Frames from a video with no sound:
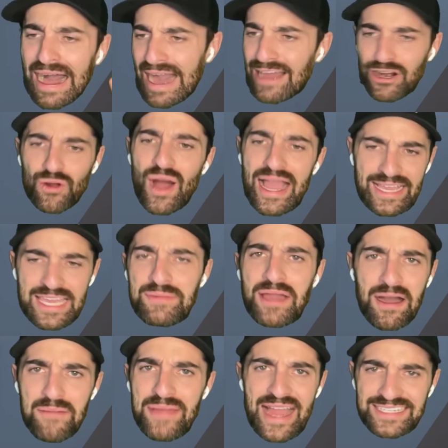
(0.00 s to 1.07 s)
I don't know why I keep
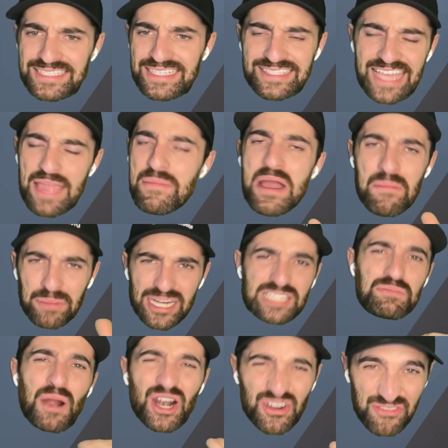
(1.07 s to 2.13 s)
coming back to this game, but
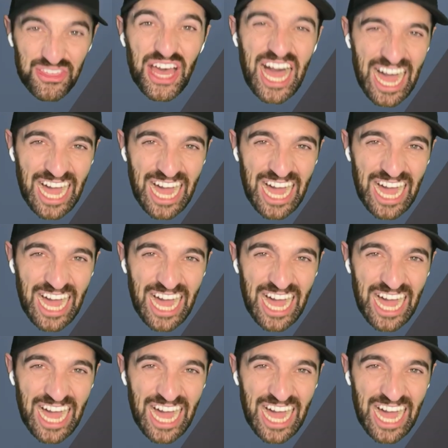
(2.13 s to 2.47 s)
it's part of the